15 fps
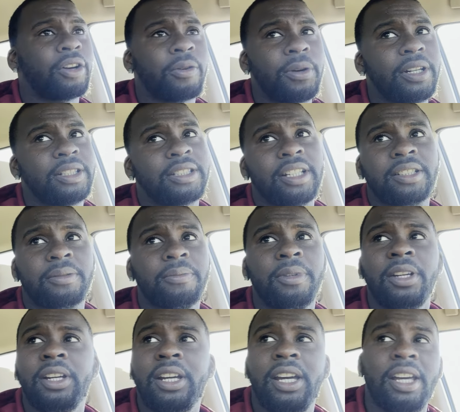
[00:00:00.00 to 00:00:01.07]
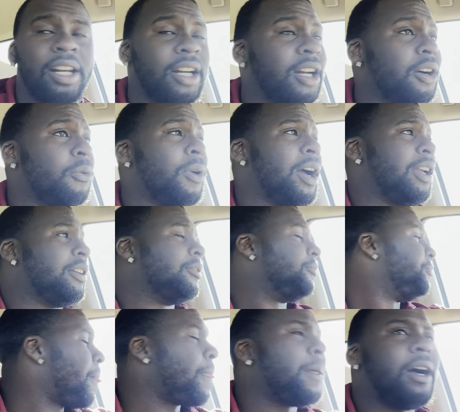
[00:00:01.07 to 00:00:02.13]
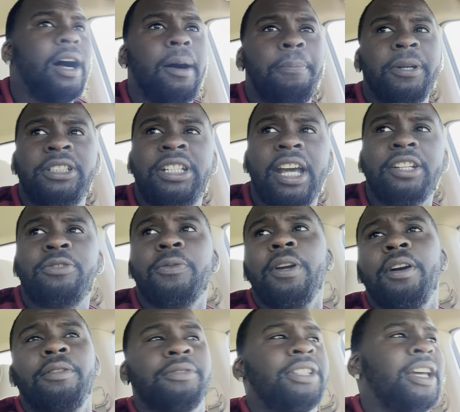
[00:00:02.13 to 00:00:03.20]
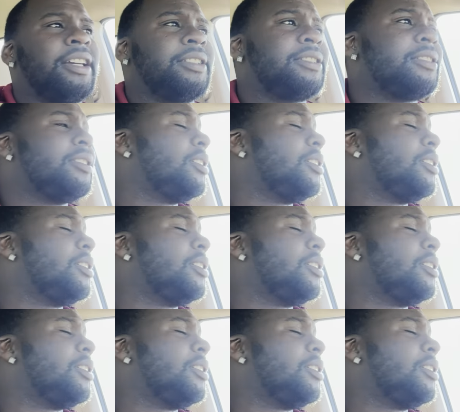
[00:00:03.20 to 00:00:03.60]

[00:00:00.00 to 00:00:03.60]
the criticism in a good way. A progesterone test.